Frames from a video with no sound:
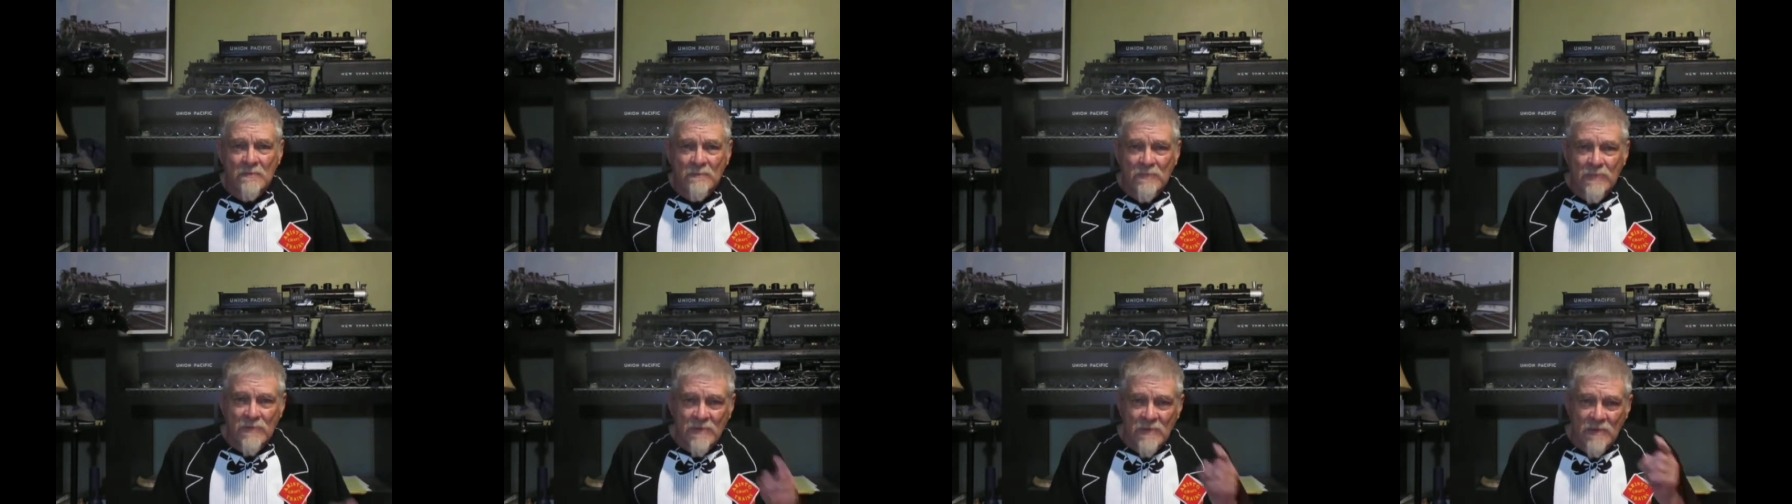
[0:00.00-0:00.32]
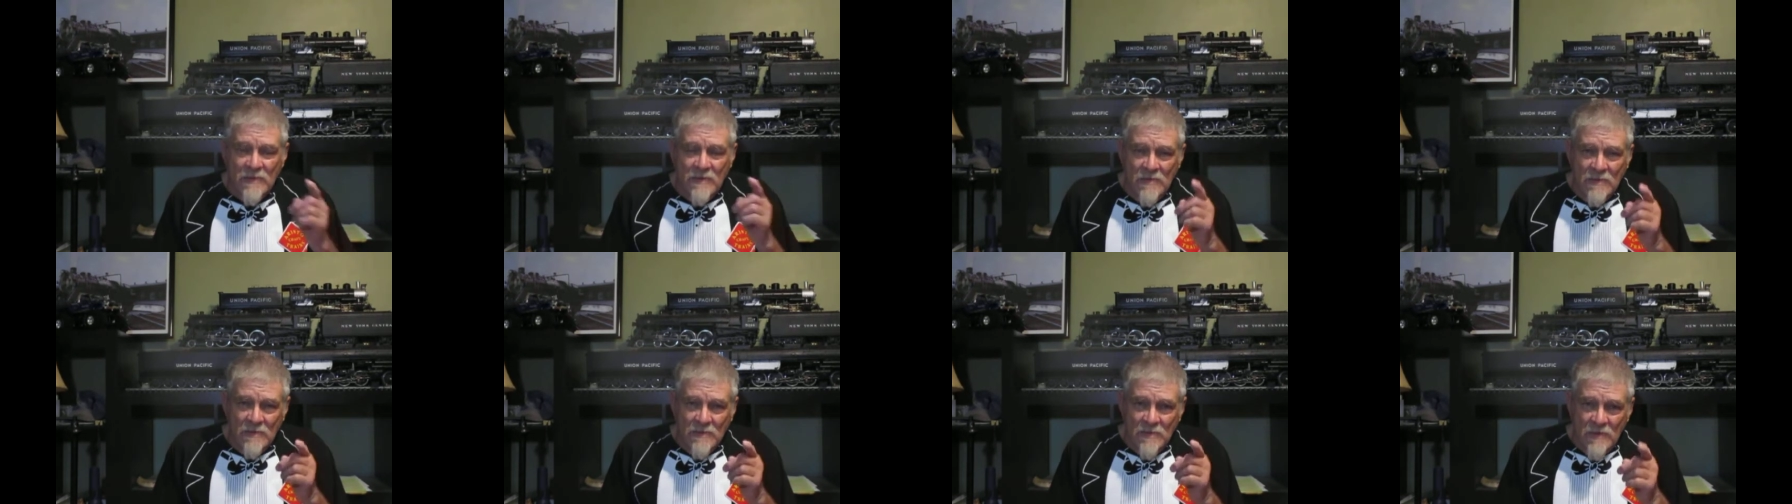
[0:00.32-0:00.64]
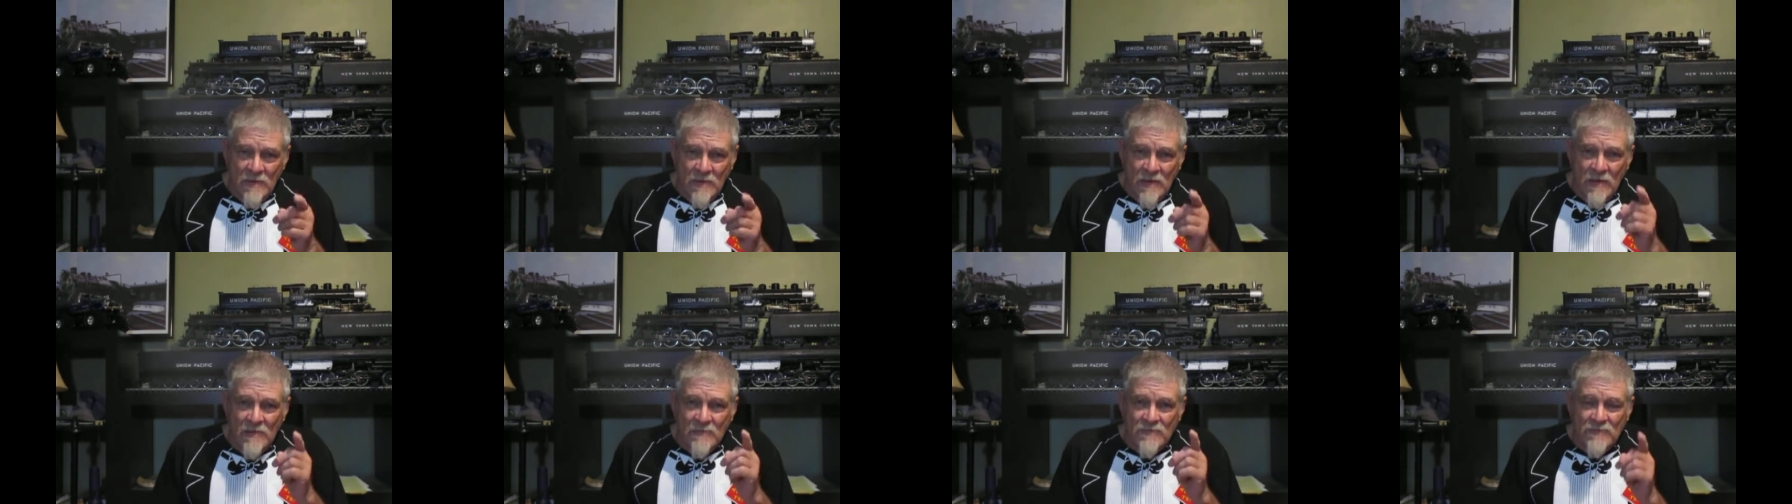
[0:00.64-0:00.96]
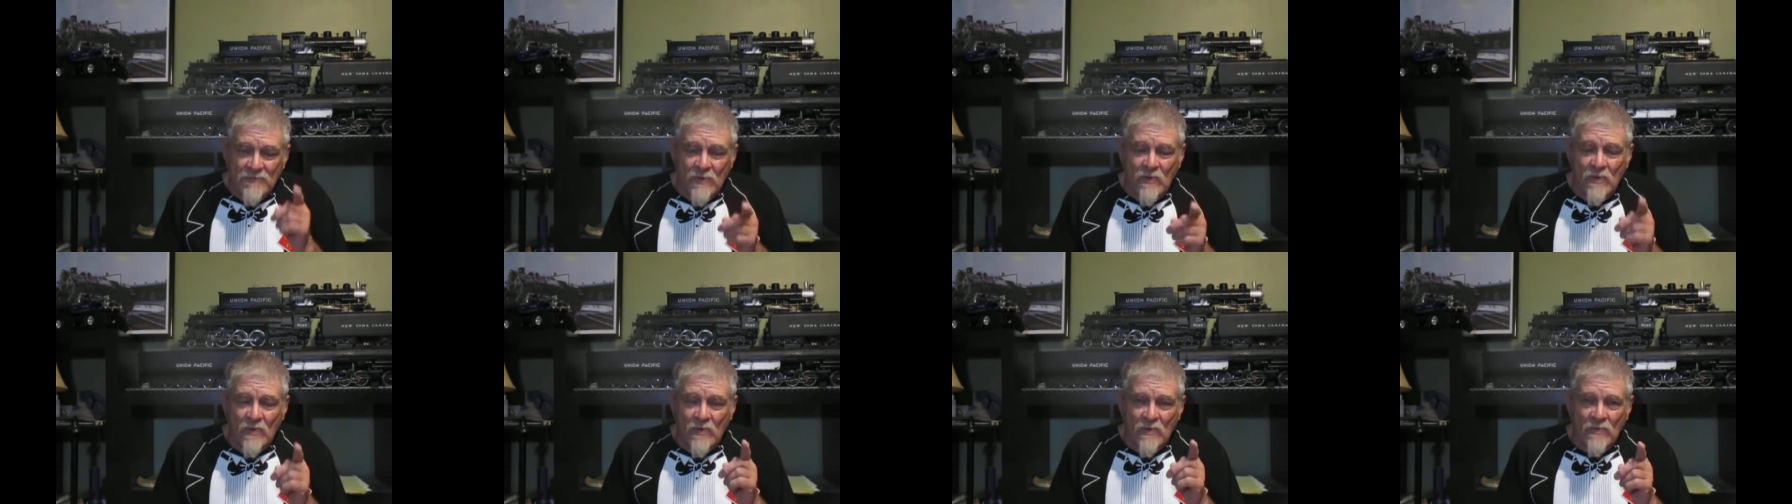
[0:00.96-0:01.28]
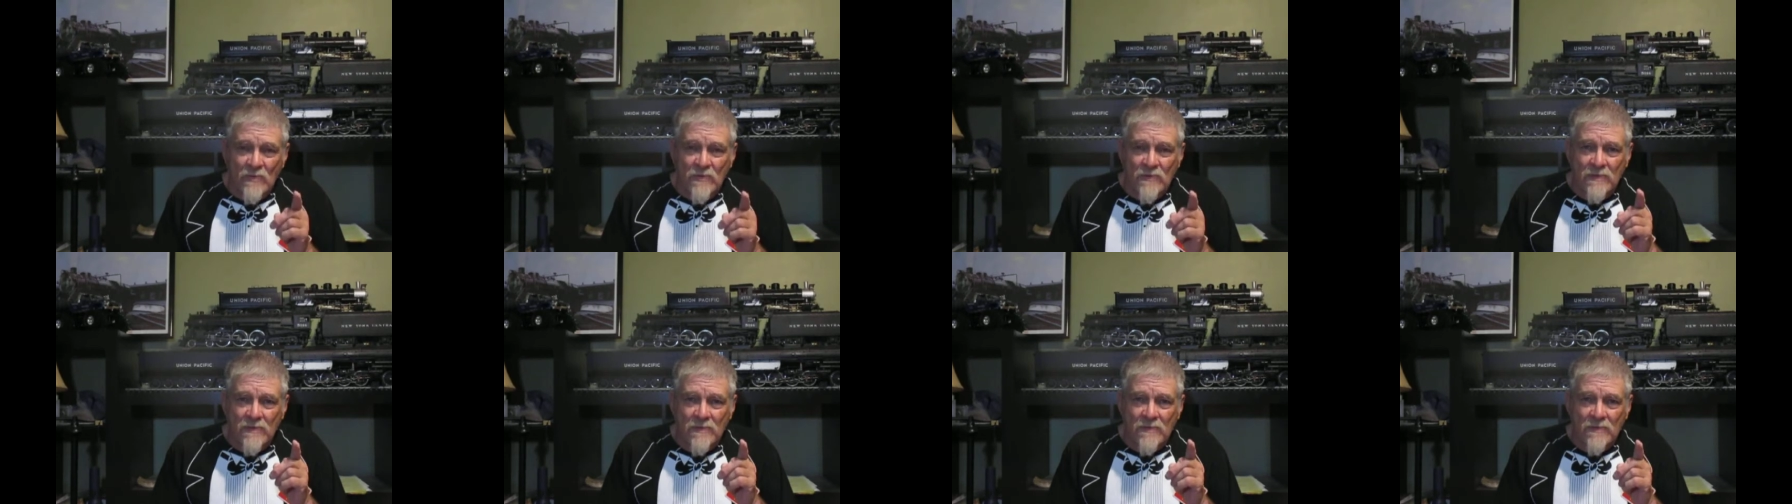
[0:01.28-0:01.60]
But God
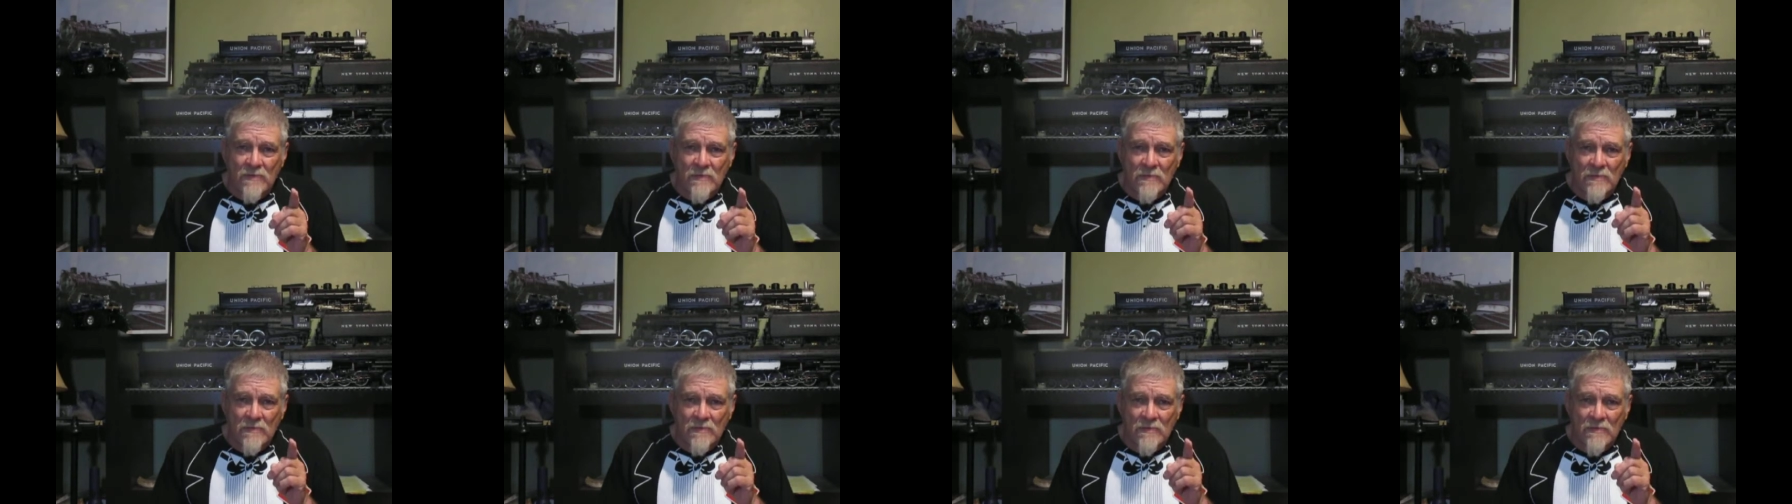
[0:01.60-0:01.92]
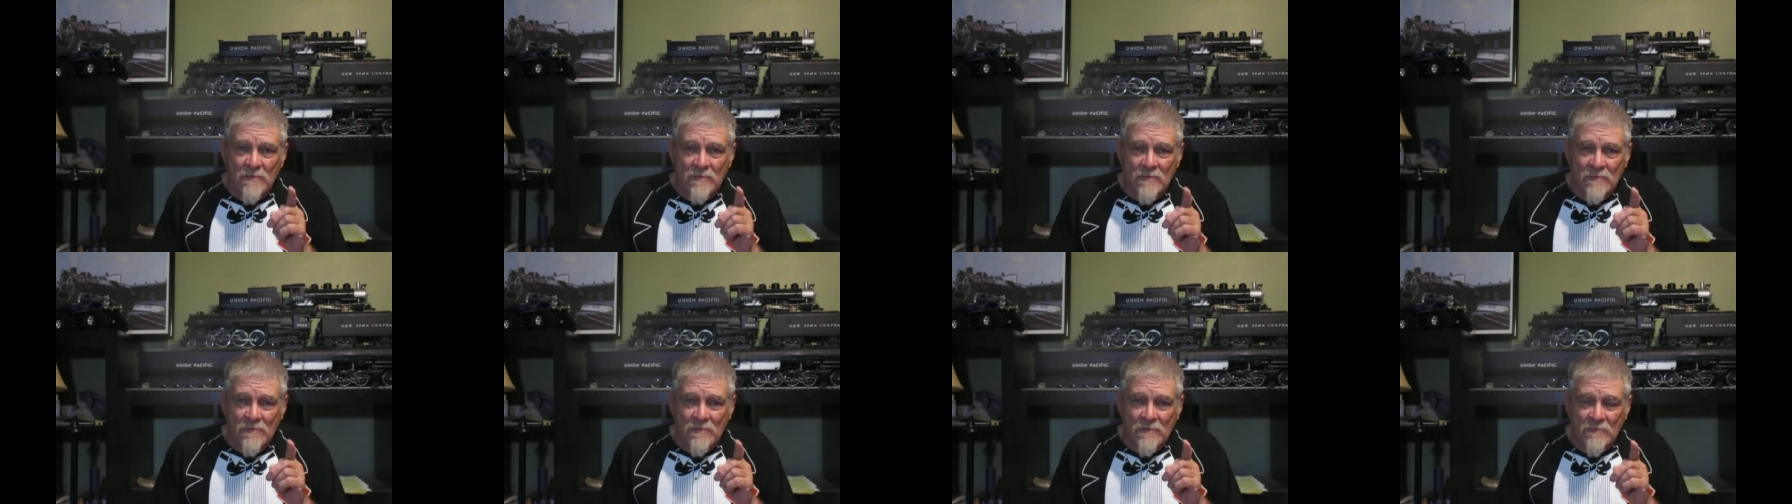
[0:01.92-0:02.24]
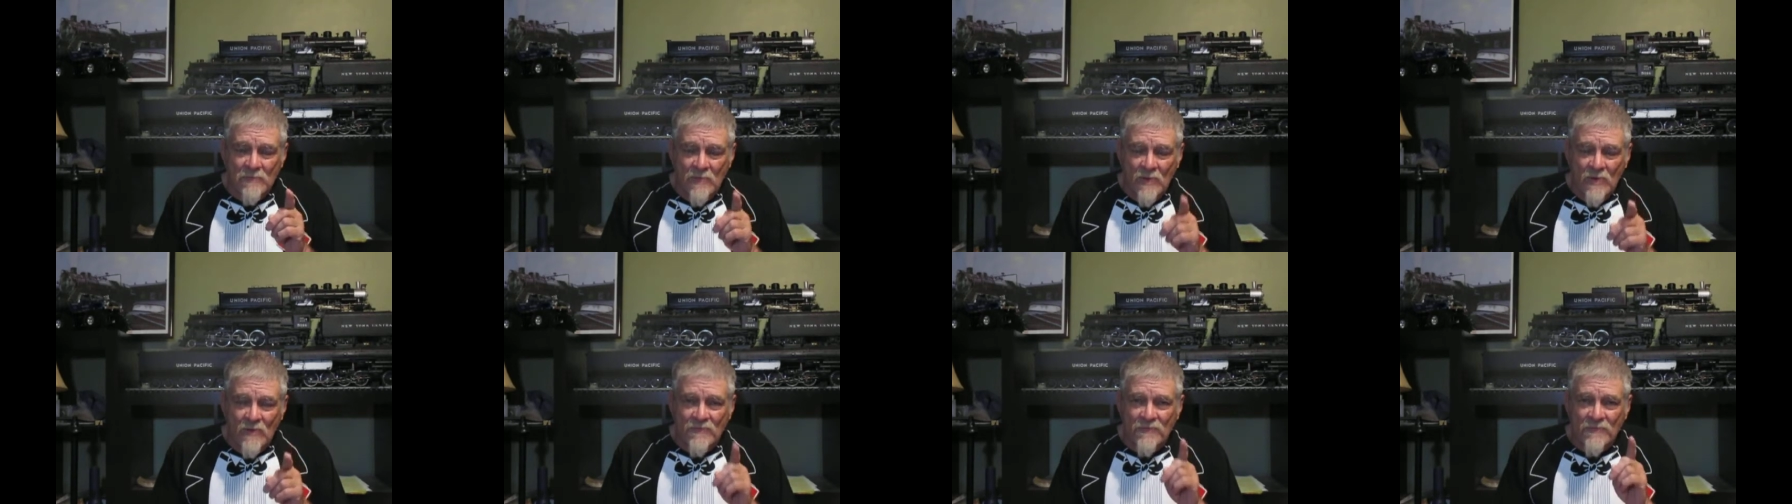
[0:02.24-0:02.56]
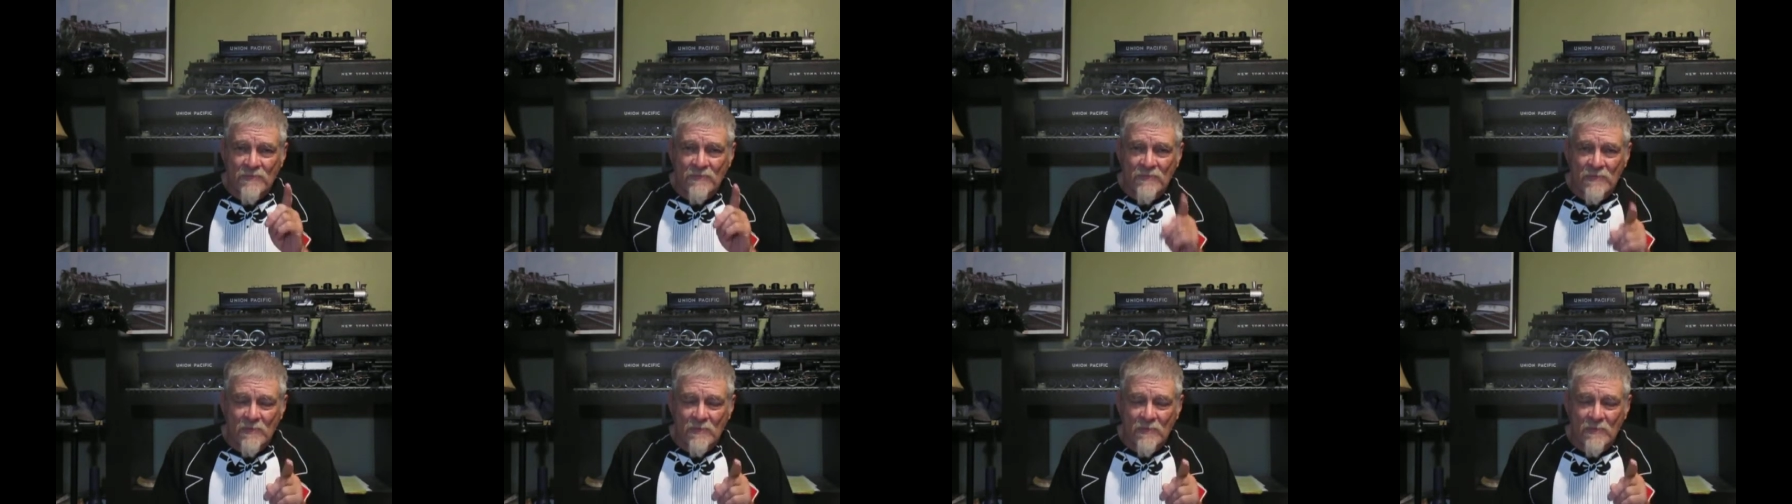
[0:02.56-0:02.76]
told Moses,